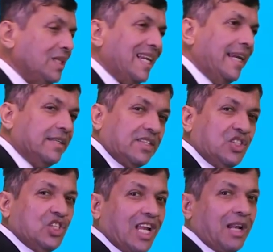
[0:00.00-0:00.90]
day, ladies
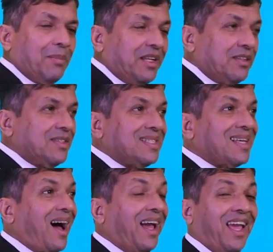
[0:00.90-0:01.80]
and gentlemen. This
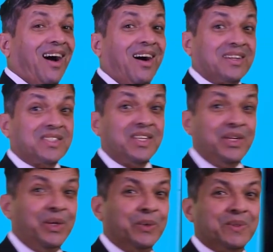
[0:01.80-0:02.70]
is
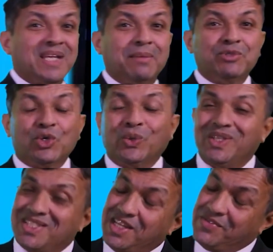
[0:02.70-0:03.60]
IRC News. I'm
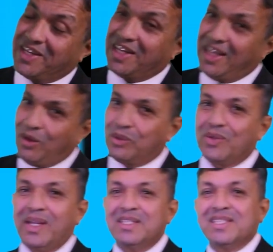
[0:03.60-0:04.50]
Joy Stephen, an
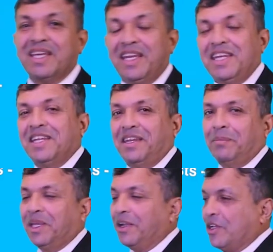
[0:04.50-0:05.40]
authorized Canadian
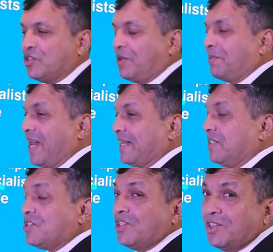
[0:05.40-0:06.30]
immigration
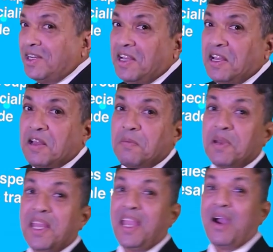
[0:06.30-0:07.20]
practitioner,
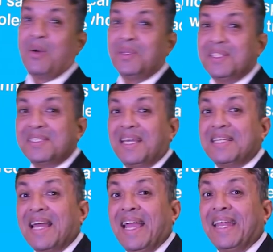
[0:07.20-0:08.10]
bringing out this
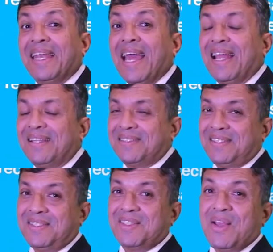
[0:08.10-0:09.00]
data
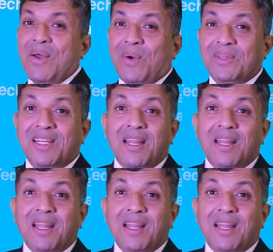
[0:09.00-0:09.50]
analysis on the